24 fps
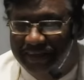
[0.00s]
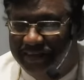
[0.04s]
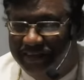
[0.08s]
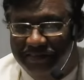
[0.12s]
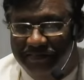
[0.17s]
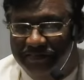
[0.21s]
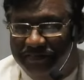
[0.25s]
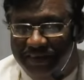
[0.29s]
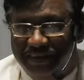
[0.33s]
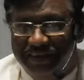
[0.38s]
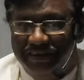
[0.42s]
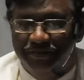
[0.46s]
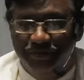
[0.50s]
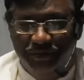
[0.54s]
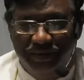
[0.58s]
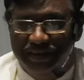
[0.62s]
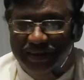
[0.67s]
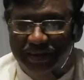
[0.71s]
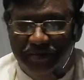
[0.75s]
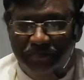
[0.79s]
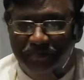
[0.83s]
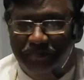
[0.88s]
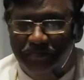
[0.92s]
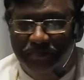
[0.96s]
didn't fight with
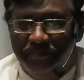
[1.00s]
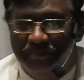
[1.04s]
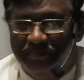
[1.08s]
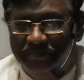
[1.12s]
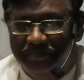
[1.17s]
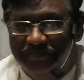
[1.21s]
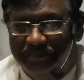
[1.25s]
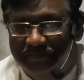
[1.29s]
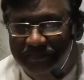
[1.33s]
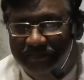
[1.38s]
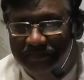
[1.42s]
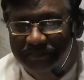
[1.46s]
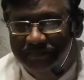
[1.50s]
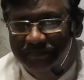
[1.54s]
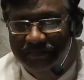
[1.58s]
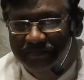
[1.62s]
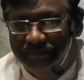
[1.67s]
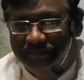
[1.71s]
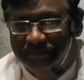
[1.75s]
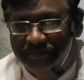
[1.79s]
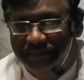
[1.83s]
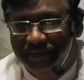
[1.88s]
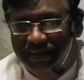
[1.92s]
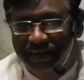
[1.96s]
them.
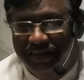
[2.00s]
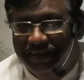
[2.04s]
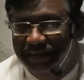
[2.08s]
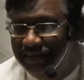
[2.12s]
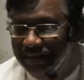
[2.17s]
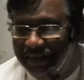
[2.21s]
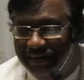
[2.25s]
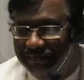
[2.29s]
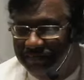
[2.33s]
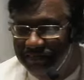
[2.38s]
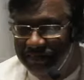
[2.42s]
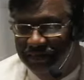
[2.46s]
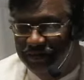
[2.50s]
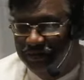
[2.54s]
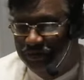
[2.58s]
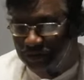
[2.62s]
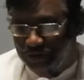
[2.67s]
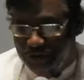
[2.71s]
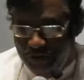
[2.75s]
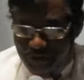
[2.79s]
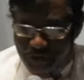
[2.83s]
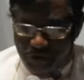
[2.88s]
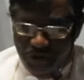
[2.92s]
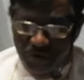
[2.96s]
I left it to
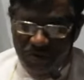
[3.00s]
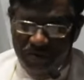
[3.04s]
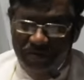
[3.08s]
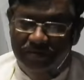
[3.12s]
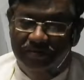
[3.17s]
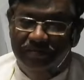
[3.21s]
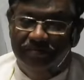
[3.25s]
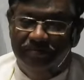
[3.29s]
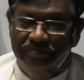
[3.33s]
the Lord.